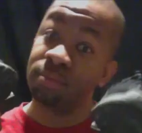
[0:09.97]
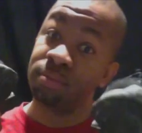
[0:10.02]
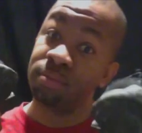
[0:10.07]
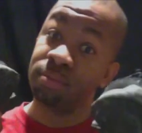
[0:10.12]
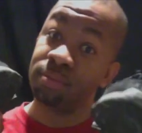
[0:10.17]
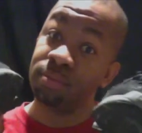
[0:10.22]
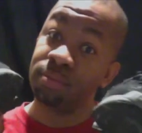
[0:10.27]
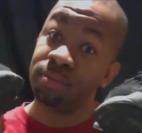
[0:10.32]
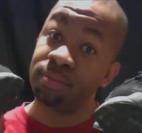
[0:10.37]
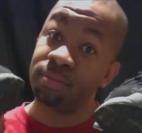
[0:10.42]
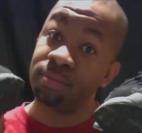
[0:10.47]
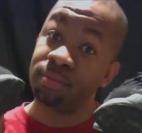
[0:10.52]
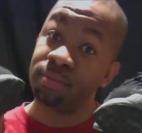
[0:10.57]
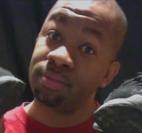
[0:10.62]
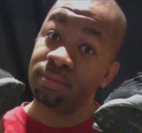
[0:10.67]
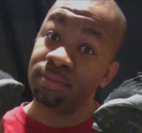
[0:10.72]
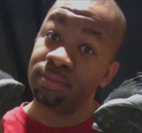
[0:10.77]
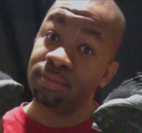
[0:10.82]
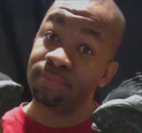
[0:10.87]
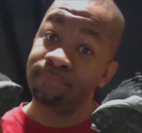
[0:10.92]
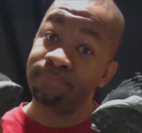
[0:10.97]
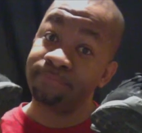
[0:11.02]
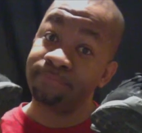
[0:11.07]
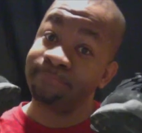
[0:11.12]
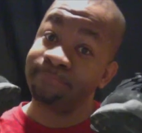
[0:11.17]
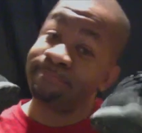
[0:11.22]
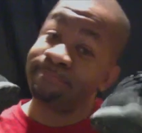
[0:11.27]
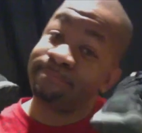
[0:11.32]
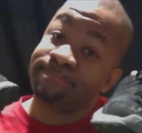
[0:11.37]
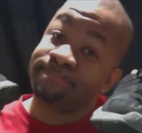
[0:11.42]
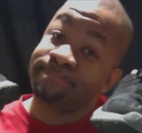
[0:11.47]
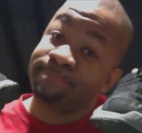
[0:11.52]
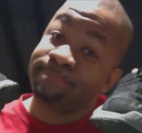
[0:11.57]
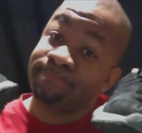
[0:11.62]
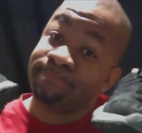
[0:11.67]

Nothing is said.